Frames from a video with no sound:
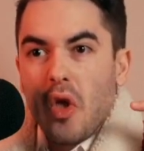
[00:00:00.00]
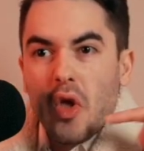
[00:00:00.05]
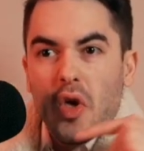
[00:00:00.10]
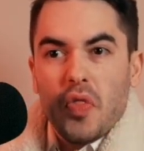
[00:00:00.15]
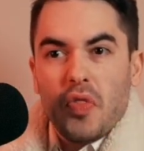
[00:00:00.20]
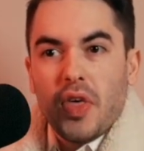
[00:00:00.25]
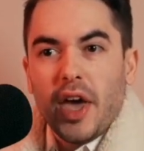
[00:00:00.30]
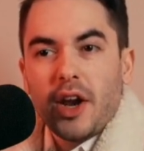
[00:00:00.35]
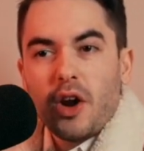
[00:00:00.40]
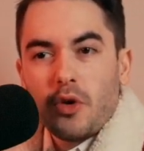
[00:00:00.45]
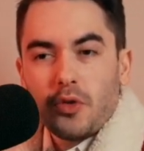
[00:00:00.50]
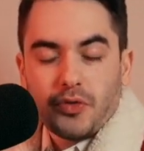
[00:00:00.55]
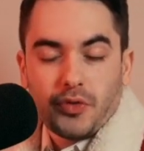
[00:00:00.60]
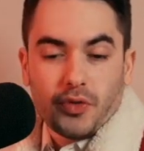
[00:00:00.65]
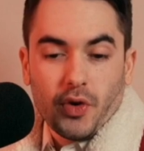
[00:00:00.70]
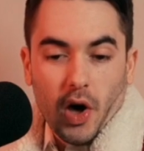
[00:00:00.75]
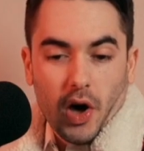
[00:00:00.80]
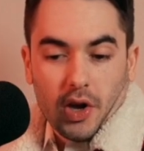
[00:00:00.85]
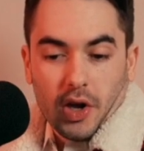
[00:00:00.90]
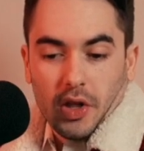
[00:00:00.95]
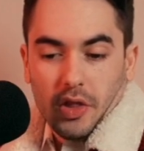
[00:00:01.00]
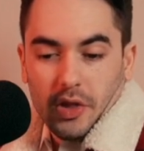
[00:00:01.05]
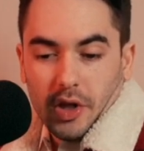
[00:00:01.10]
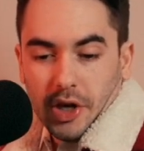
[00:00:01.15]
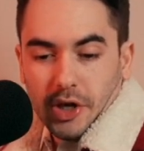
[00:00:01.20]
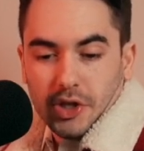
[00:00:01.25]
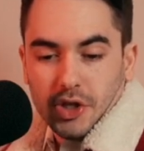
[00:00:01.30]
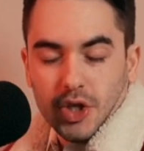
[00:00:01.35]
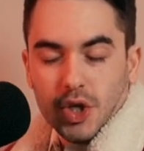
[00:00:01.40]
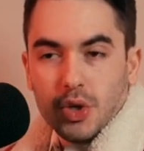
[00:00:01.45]
They don't fucking,
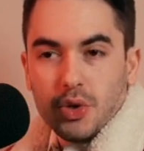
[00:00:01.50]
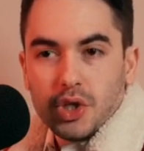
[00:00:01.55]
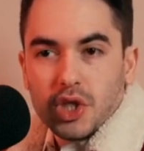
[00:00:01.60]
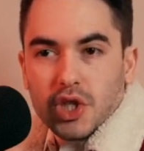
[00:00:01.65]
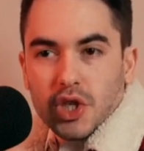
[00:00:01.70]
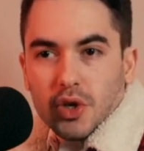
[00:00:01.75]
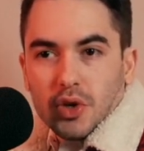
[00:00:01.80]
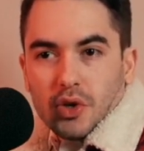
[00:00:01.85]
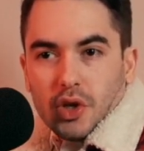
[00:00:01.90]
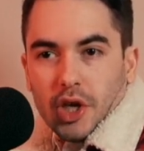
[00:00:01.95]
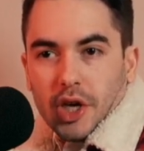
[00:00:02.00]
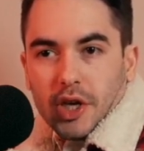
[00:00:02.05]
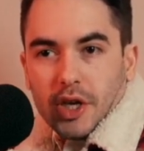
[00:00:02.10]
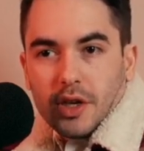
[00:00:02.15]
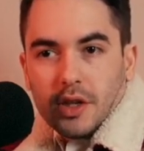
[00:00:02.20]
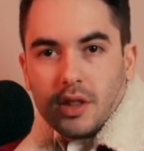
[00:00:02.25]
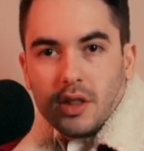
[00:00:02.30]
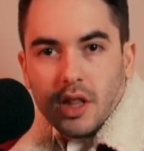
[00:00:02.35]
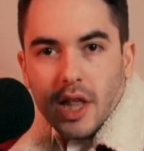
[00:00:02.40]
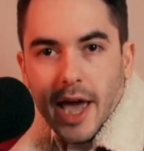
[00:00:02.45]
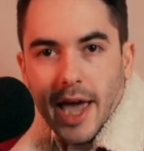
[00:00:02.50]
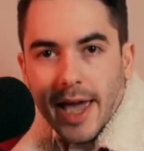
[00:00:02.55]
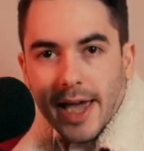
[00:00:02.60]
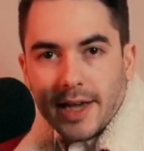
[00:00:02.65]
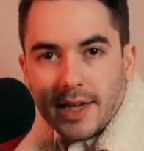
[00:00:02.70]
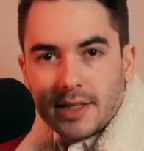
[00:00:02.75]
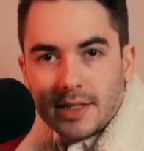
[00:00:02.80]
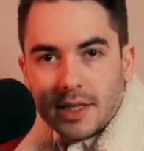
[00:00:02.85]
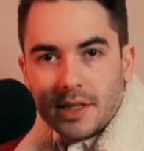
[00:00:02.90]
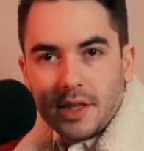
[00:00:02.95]
like, use their, like,
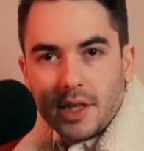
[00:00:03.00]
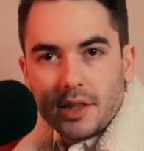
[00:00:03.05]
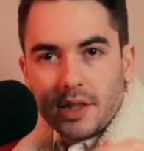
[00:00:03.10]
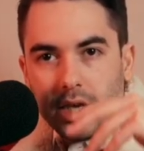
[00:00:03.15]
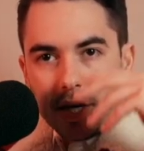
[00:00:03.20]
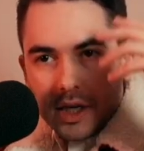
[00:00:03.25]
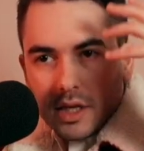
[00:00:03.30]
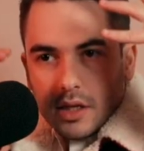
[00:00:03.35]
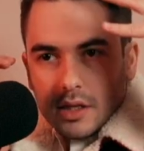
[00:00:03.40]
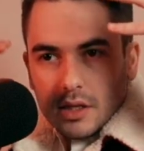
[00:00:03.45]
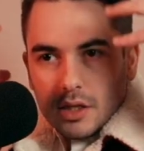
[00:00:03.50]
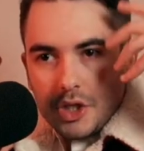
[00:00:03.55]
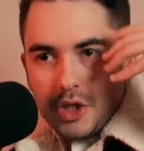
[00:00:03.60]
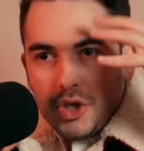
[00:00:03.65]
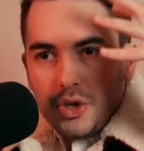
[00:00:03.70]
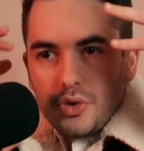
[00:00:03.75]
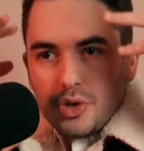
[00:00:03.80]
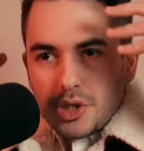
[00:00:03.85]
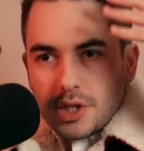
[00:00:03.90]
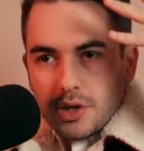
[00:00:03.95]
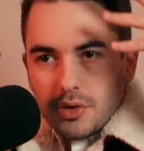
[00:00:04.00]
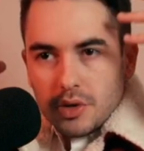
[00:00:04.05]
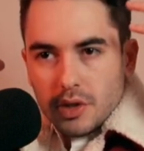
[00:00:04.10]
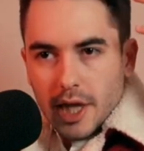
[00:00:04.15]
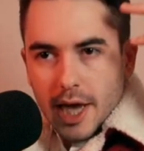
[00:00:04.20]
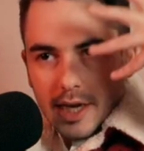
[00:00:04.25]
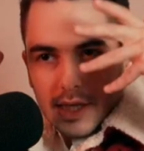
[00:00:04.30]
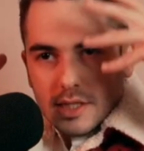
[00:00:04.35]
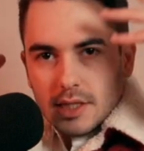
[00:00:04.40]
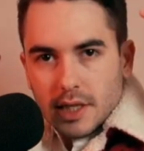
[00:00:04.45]
legs and then, like, use their
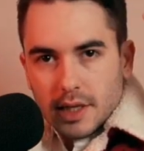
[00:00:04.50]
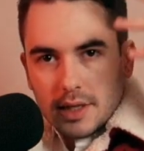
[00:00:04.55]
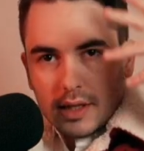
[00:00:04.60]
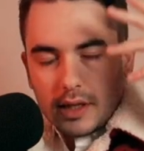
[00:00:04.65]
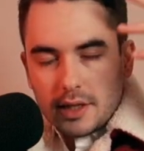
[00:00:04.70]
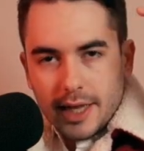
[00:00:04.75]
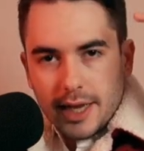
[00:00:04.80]
legs to...